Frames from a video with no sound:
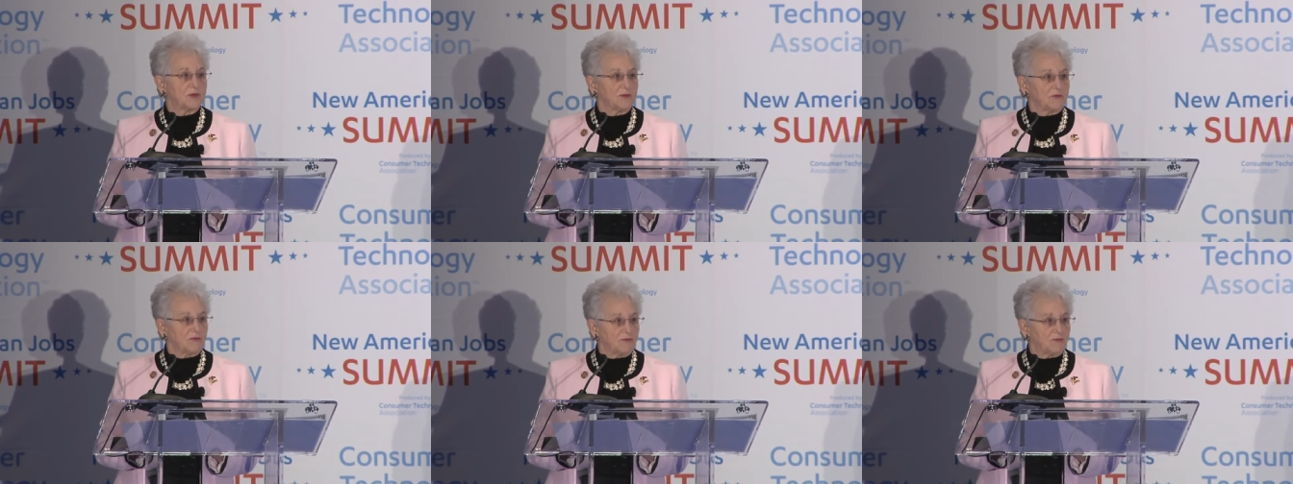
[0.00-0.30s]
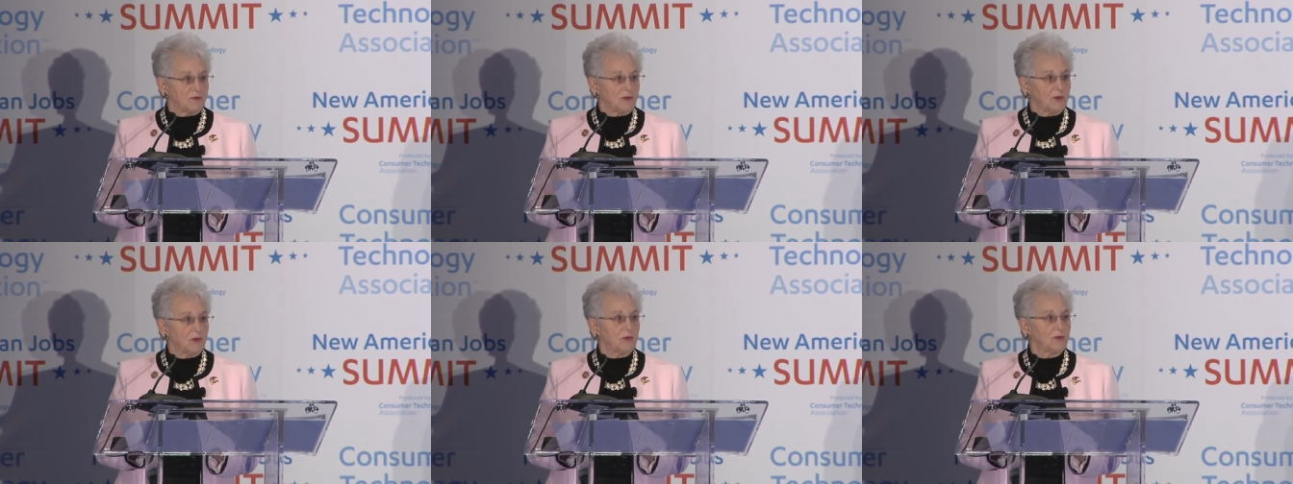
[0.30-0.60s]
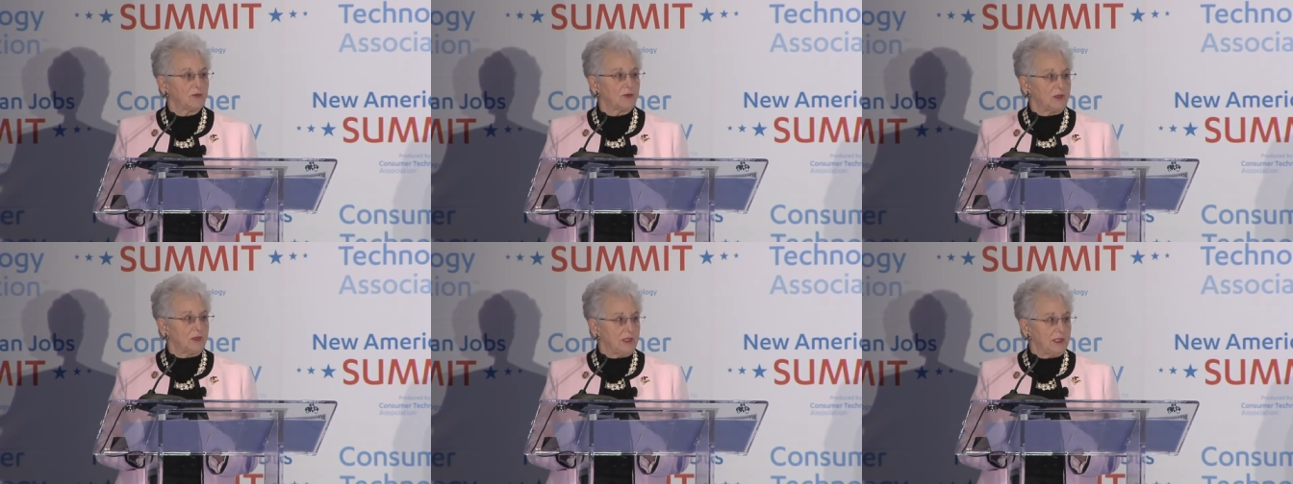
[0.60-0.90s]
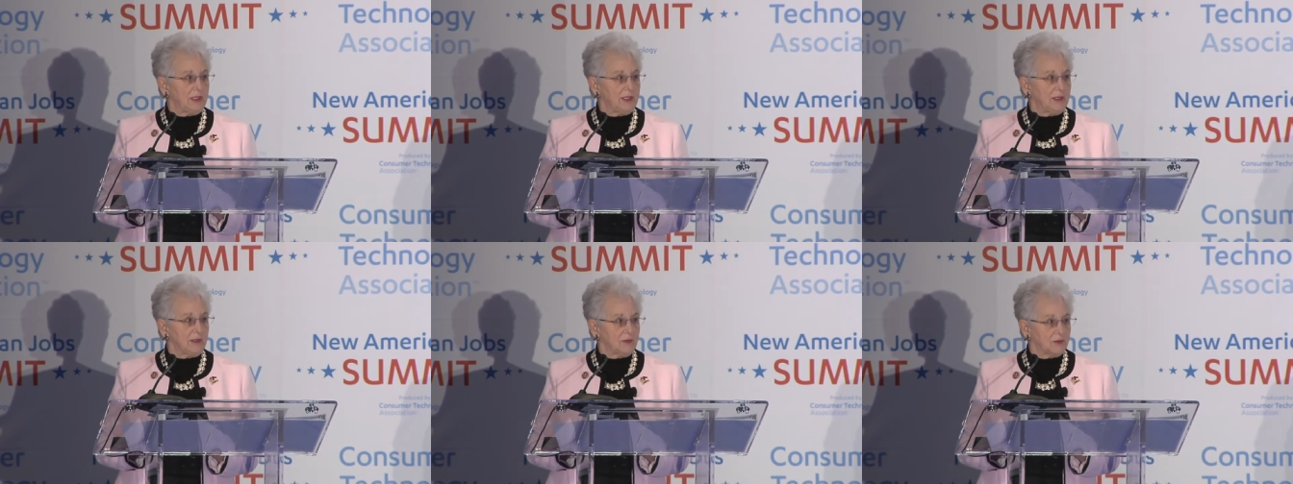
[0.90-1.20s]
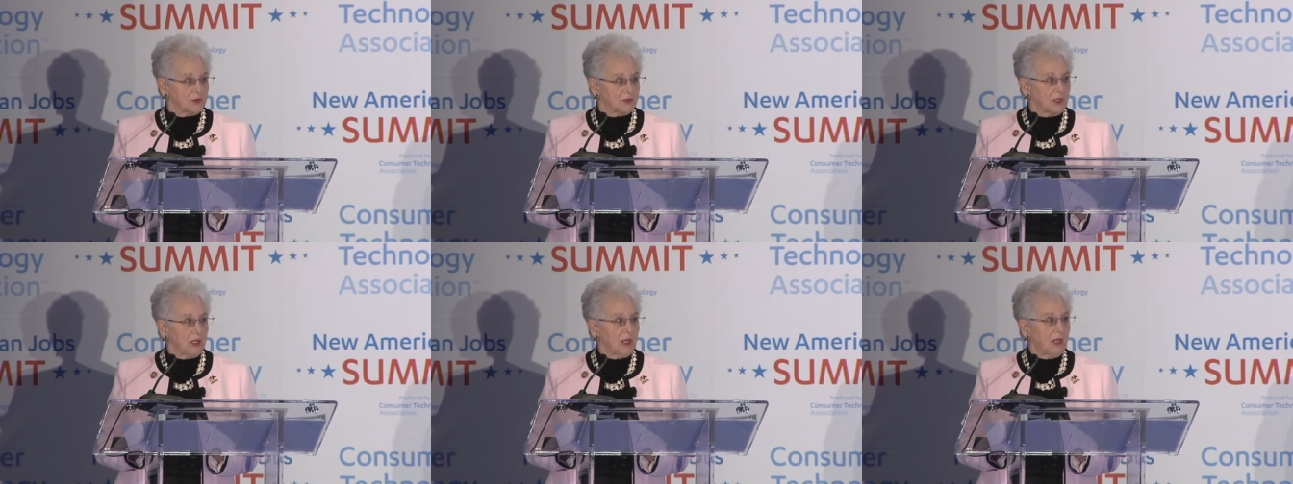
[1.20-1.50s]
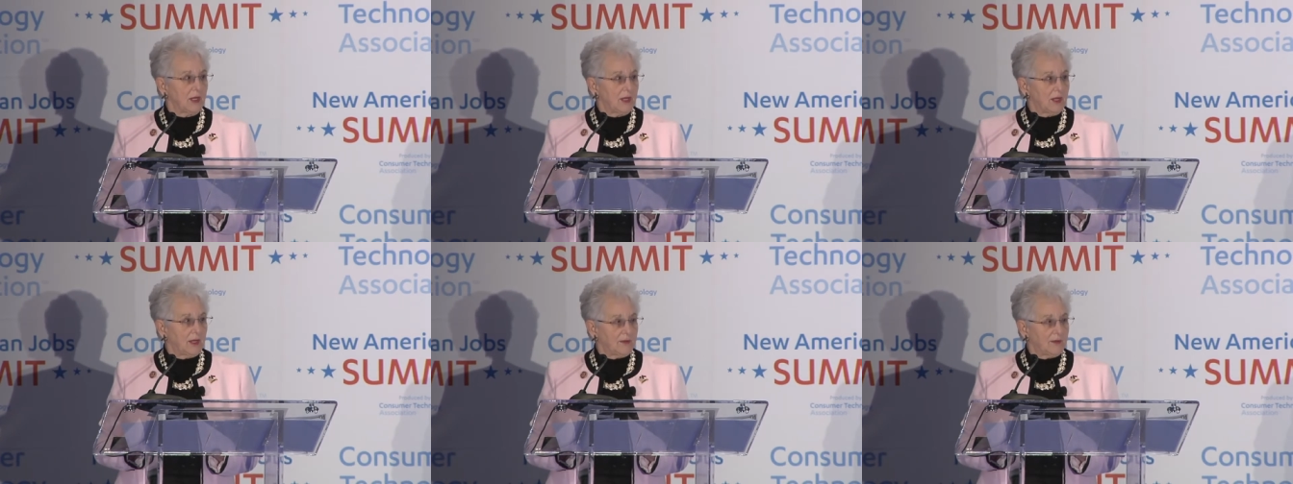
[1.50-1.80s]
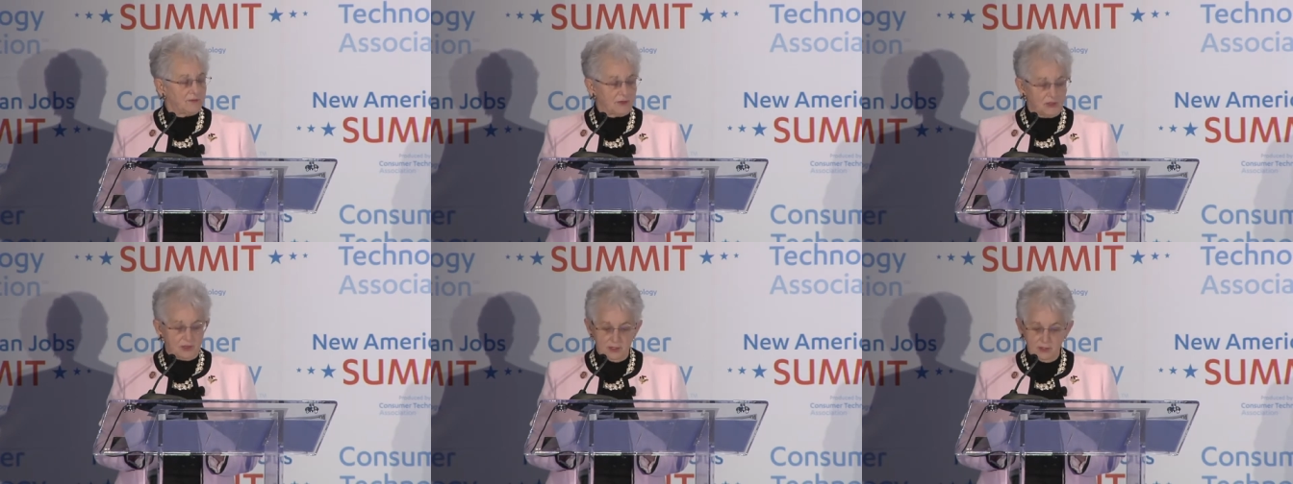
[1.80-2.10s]
to fill the needs
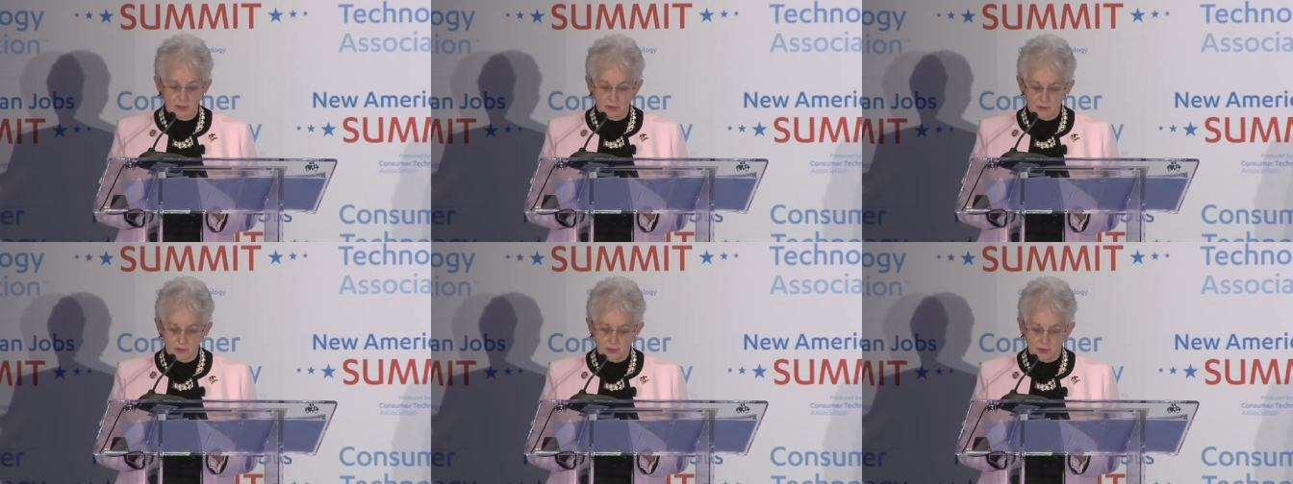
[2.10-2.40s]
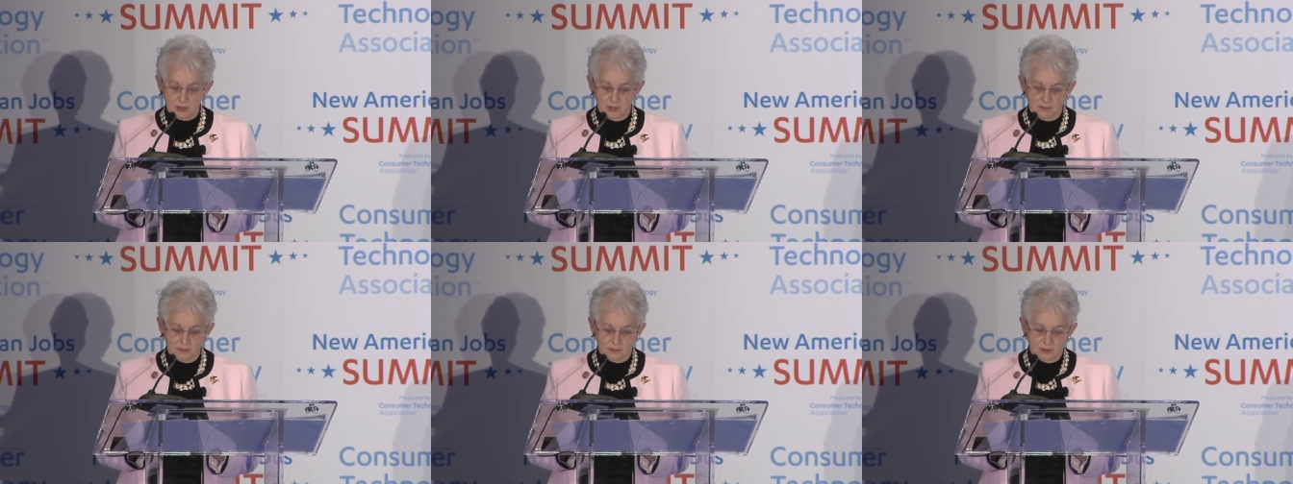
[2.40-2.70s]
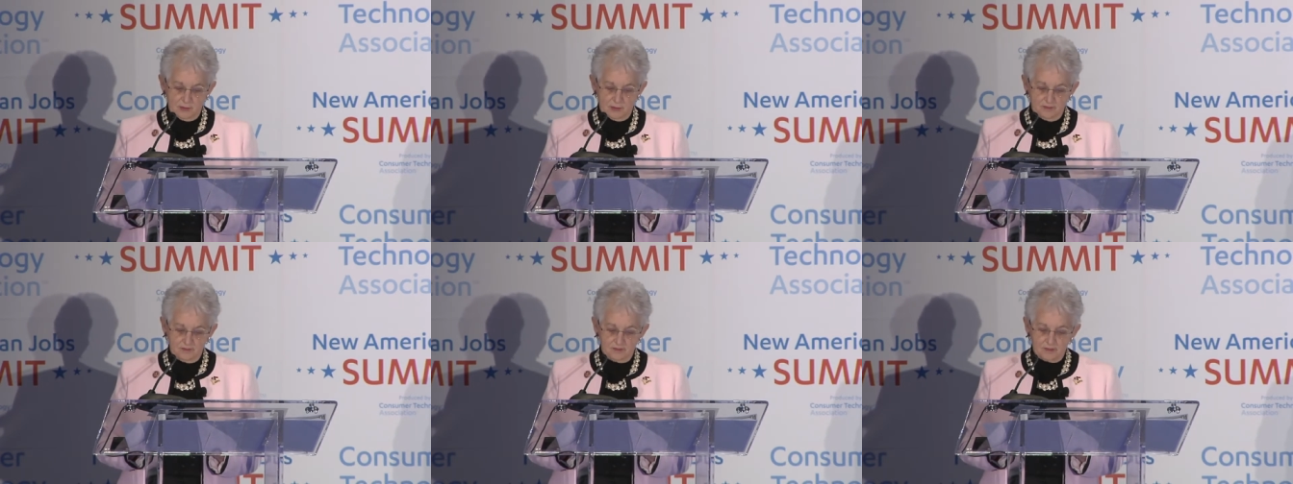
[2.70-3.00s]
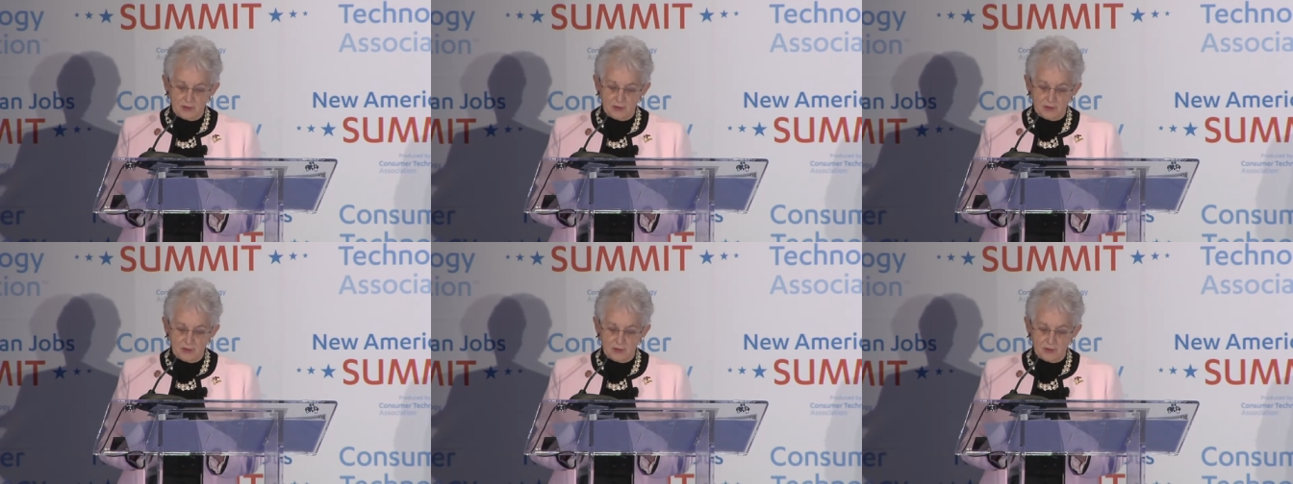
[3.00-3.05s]
of the dealerships.